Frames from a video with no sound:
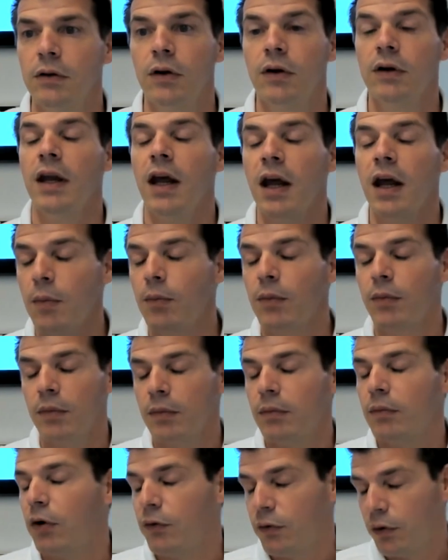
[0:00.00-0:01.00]

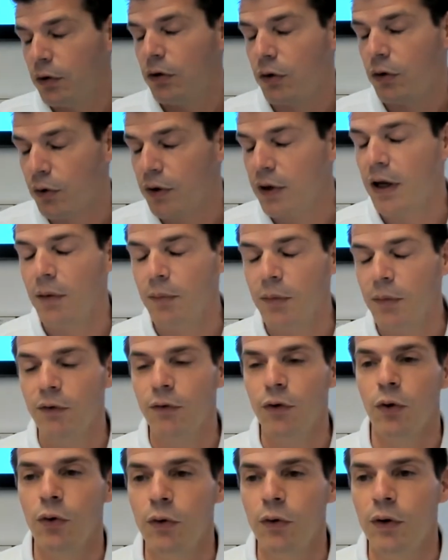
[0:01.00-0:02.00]
name or your name
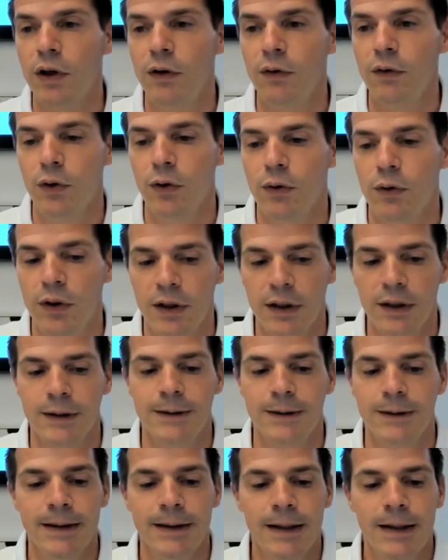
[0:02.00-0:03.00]
if you
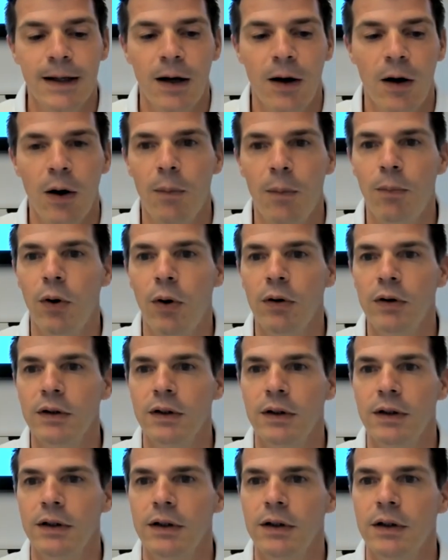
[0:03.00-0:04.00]
poll
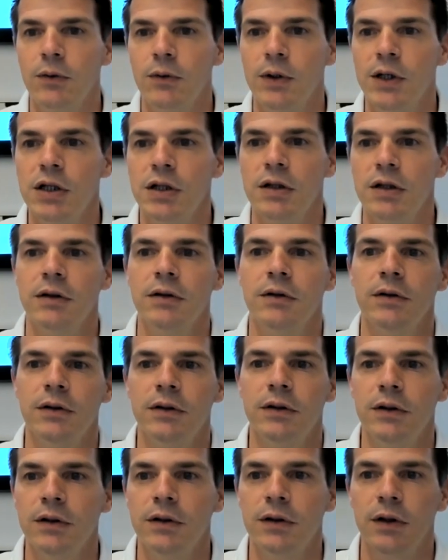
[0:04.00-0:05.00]
the question
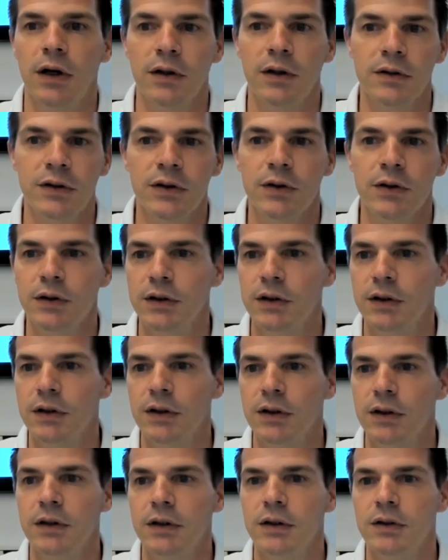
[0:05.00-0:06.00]
or answer
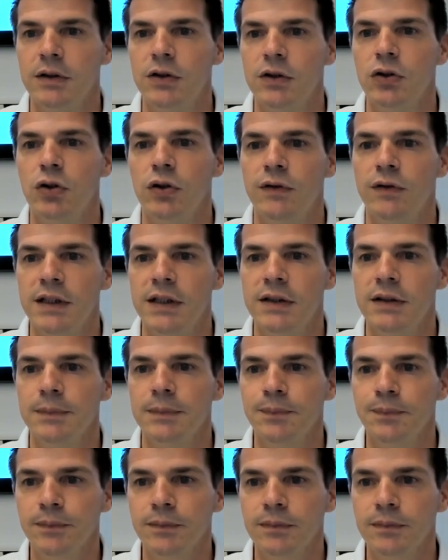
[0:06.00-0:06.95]
the surveys.